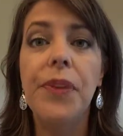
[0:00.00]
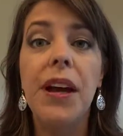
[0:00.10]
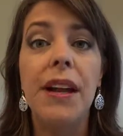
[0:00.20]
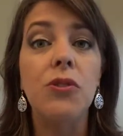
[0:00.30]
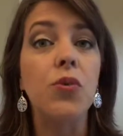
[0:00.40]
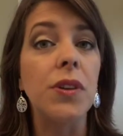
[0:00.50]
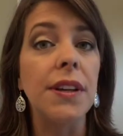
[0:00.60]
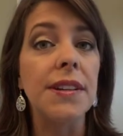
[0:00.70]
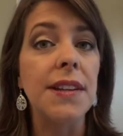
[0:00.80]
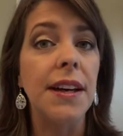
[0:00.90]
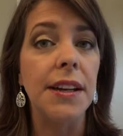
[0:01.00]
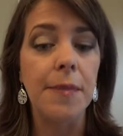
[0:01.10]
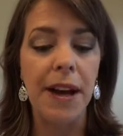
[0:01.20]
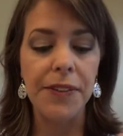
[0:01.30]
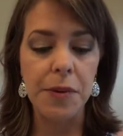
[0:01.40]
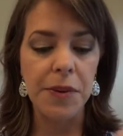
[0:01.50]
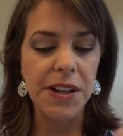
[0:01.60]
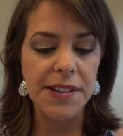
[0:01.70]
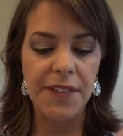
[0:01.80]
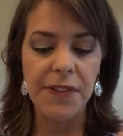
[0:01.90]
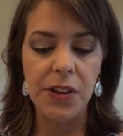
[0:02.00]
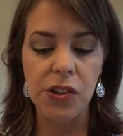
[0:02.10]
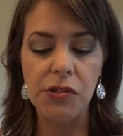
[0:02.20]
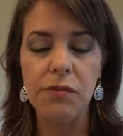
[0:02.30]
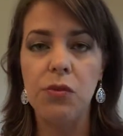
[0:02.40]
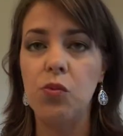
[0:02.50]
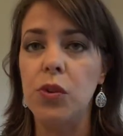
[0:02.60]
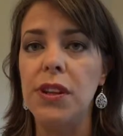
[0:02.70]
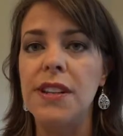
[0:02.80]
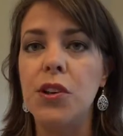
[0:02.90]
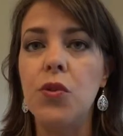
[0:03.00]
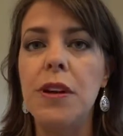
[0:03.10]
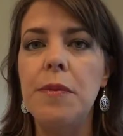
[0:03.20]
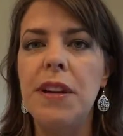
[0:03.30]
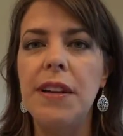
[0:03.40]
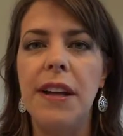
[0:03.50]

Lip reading: And I was really excited about them because they felt really creamy.